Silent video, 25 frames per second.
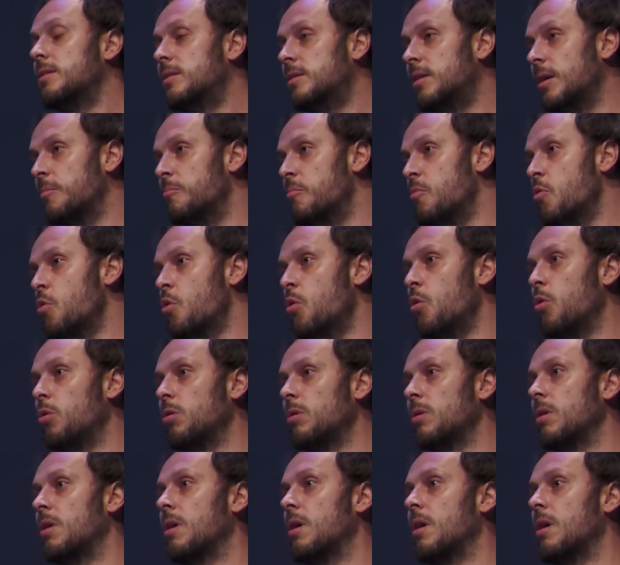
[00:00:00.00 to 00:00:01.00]
the
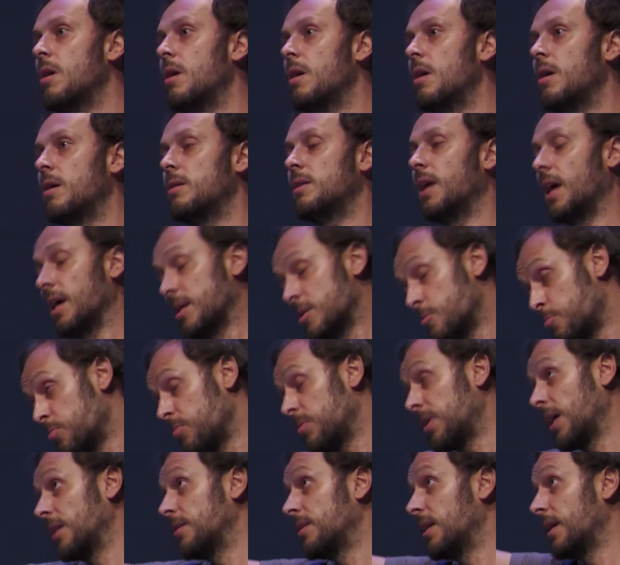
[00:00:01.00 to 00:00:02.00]
moon, the,
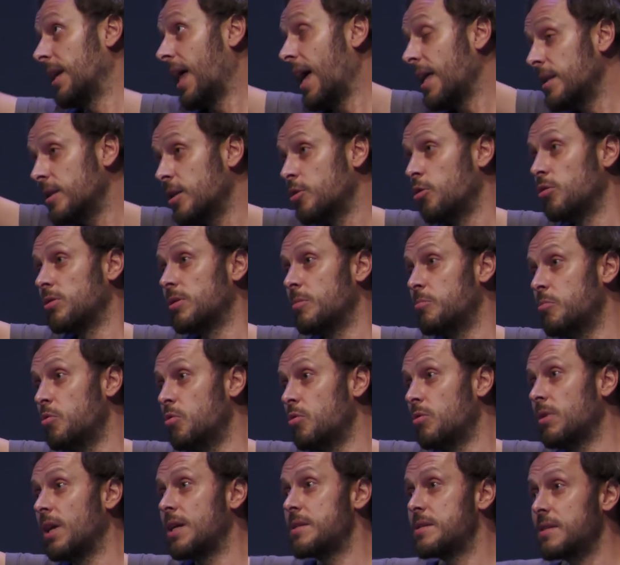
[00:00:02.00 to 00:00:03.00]
the, the landing on the
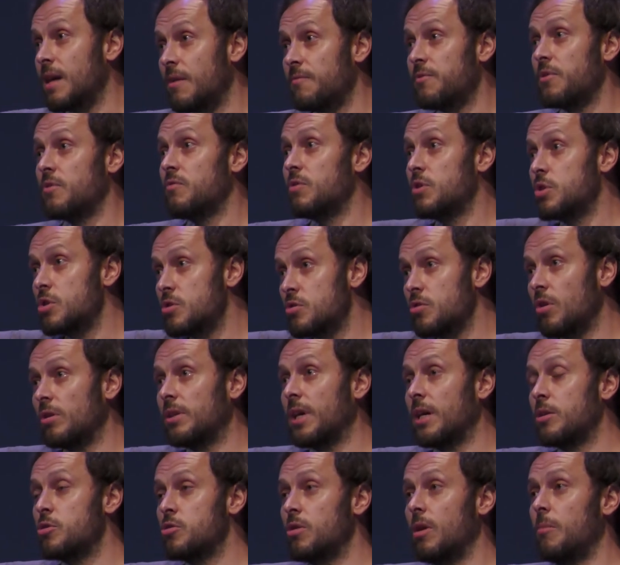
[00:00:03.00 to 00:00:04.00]
moon as something which is
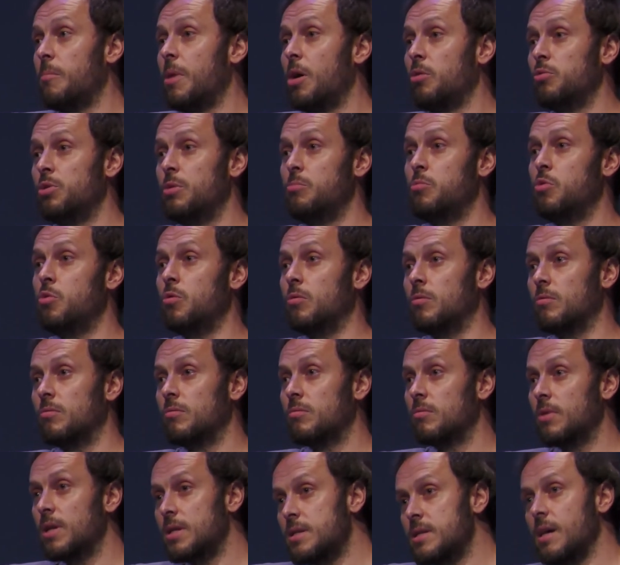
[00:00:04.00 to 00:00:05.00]
not actually about the moon.
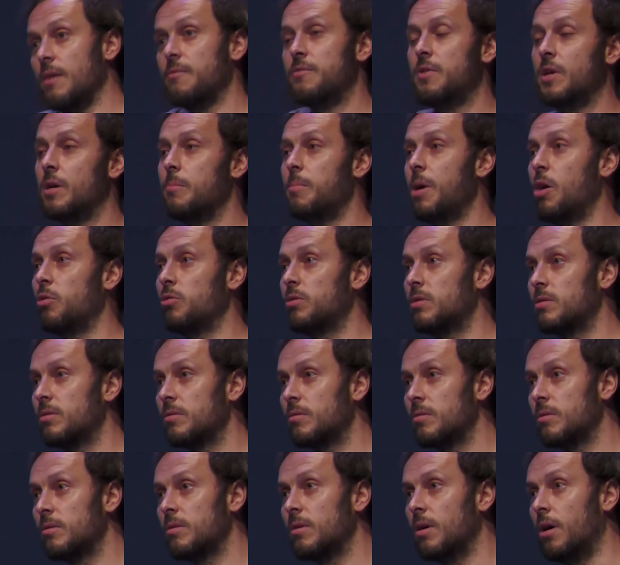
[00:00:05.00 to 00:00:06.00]
It's something about
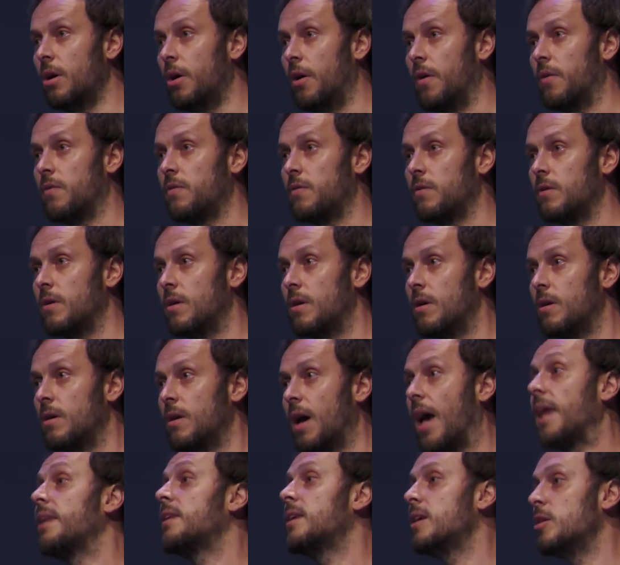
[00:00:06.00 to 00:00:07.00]
Earth.
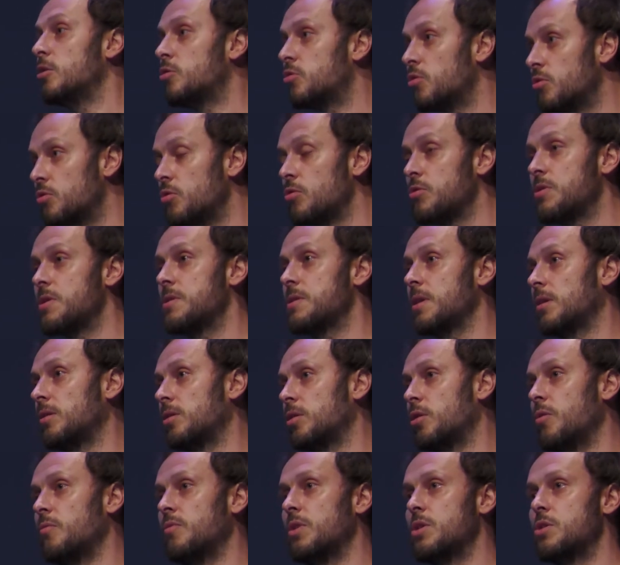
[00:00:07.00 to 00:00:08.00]
And he introduces a
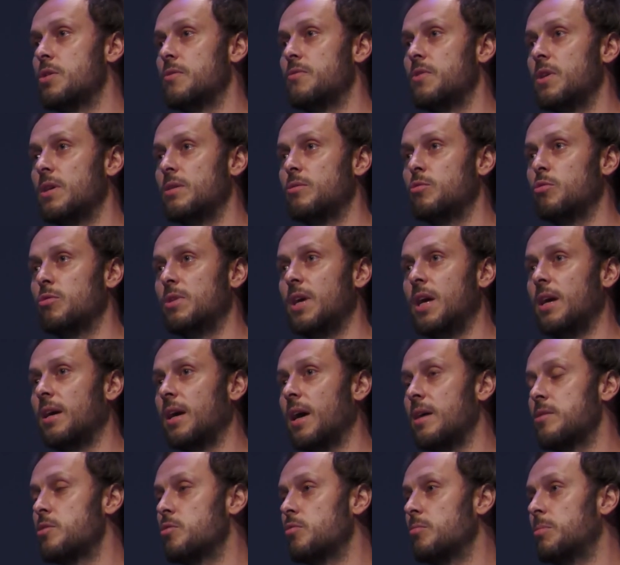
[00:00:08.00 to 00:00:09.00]
term which I think today
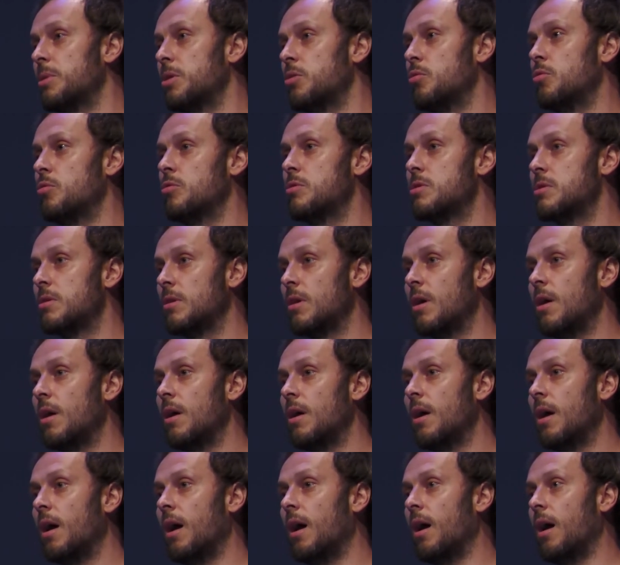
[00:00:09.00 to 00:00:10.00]
has to be used,
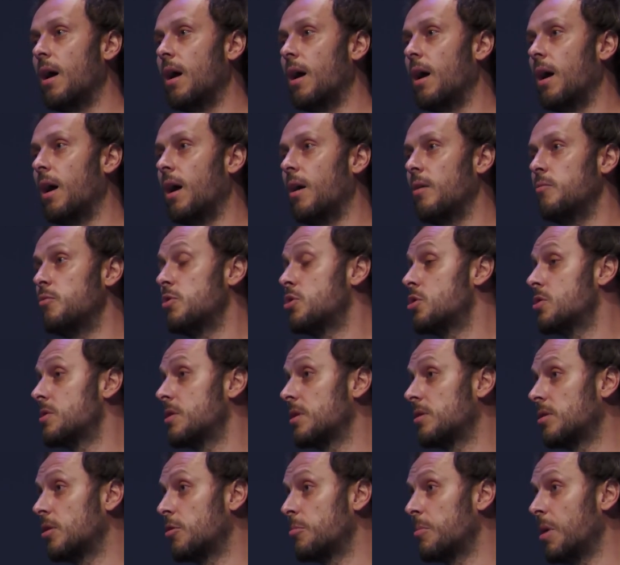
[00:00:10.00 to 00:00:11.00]
Uh, uh, which is
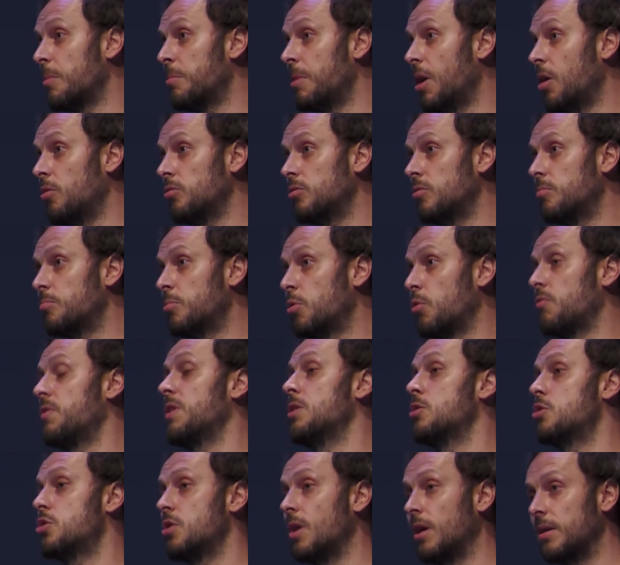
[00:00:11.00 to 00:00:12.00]
the term about
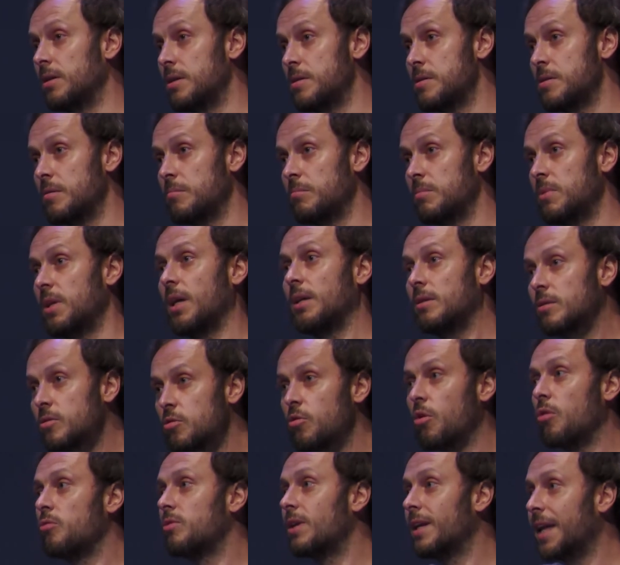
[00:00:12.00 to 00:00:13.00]
provincialism, that,
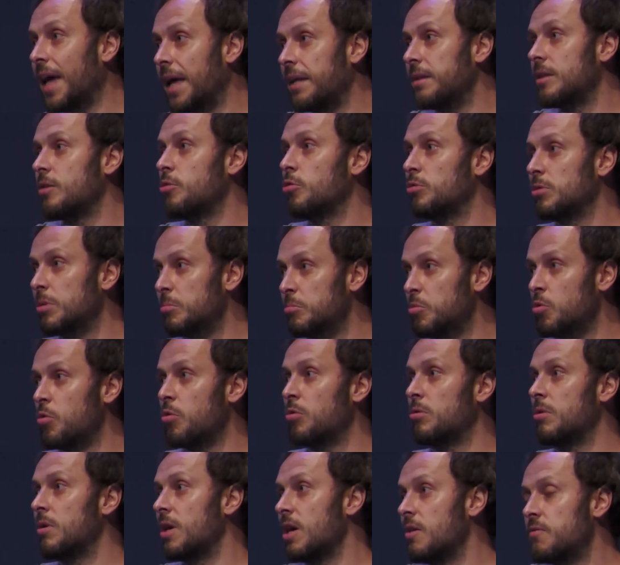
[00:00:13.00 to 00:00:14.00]
you know, the landing on the
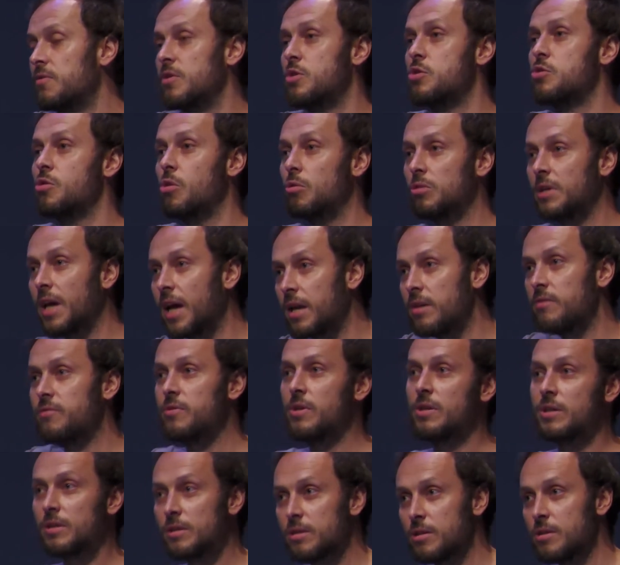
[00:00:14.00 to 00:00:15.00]
moon, if it showed
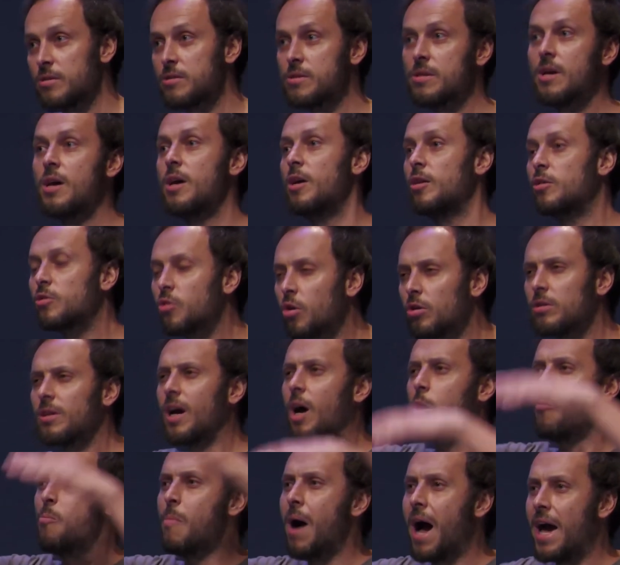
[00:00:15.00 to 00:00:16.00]
anything, it is not
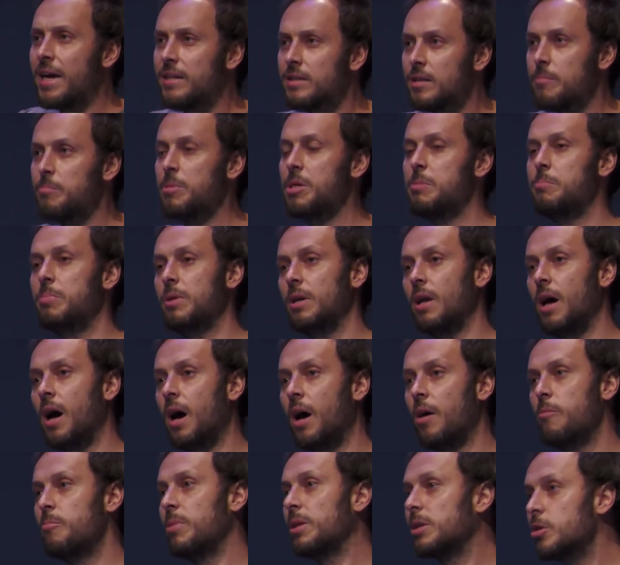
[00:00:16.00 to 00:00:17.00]
how mighty people
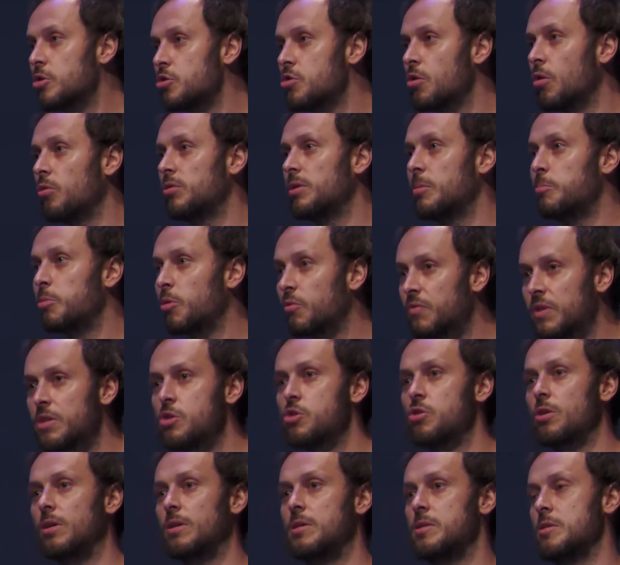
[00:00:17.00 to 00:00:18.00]
are, but it showed the
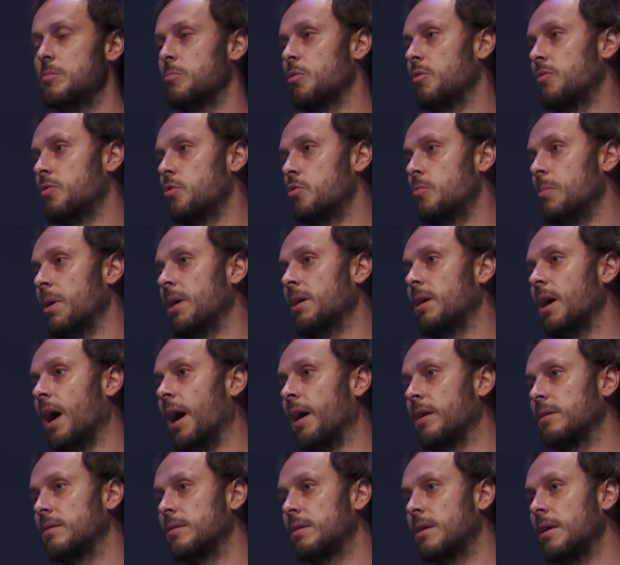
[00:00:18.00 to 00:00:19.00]
provincialism of
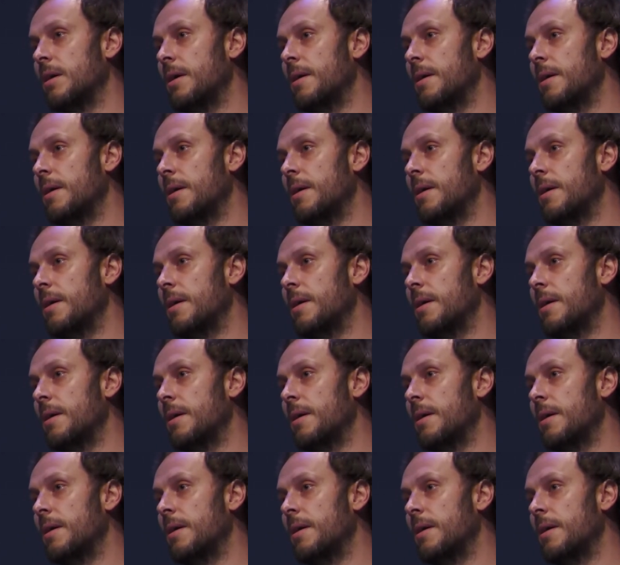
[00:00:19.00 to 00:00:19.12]
humankind.